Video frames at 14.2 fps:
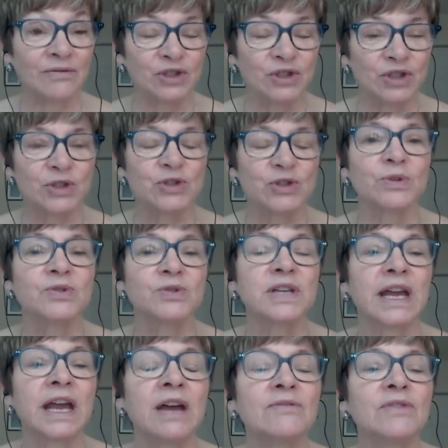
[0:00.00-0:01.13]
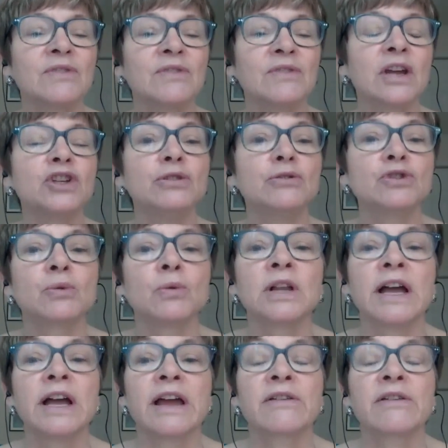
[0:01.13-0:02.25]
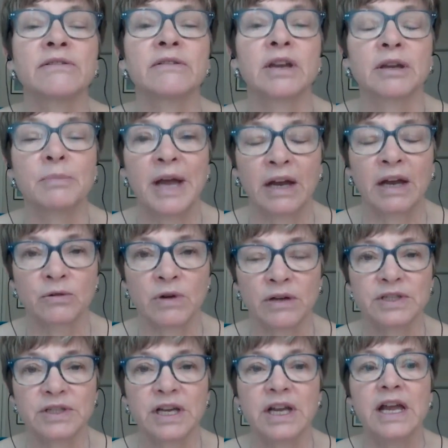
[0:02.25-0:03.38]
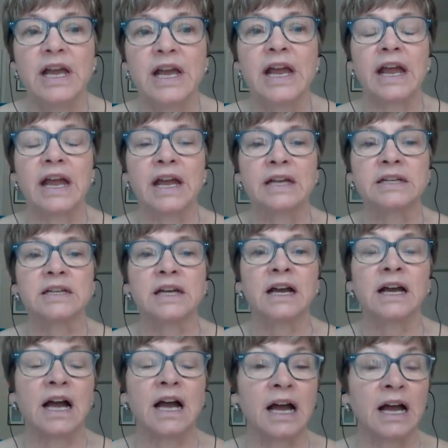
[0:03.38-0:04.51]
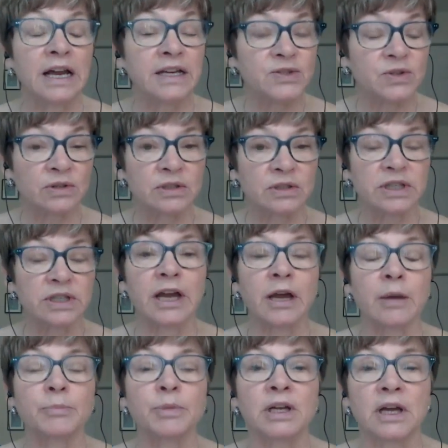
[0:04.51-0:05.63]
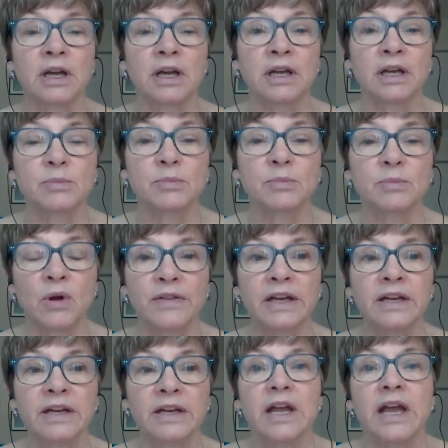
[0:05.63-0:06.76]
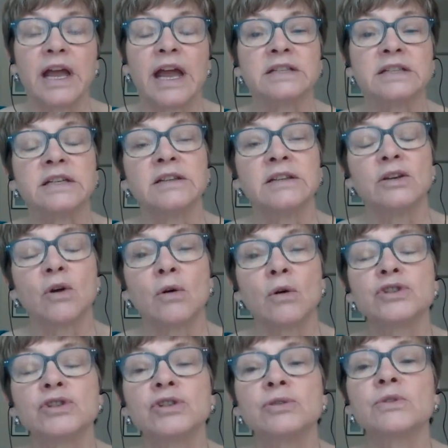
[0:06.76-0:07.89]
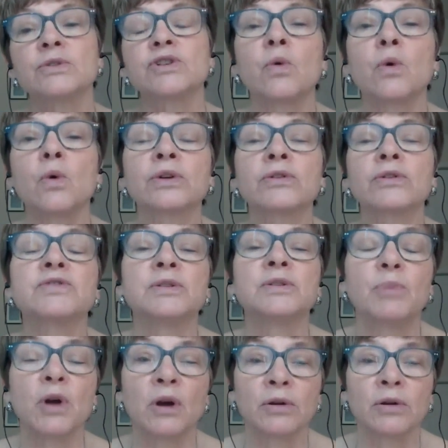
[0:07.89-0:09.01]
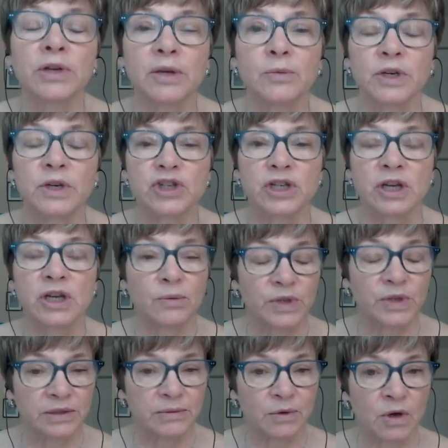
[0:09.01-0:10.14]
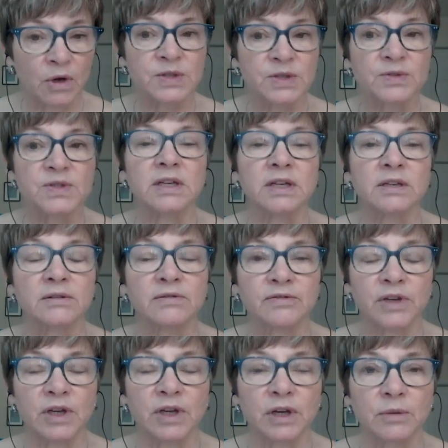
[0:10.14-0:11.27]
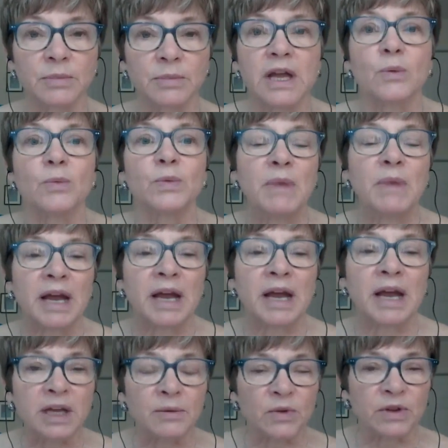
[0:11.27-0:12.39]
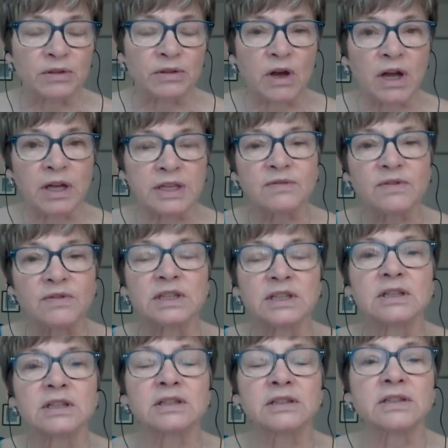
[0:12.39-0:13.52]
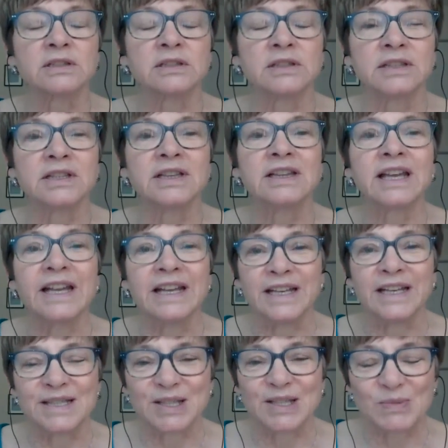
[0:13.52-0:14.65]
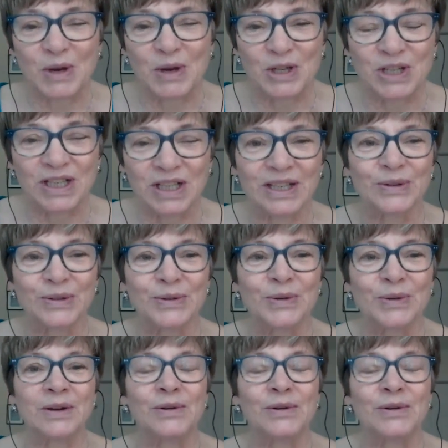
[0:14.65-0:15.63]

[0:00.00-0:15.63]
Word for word: Jewish roots, to have an unusual ethnic background. And I certainly capitalized upon that. And in the old Jewish quarter of Timpone, which we also see in the film, I met with lots of the little ladies especially who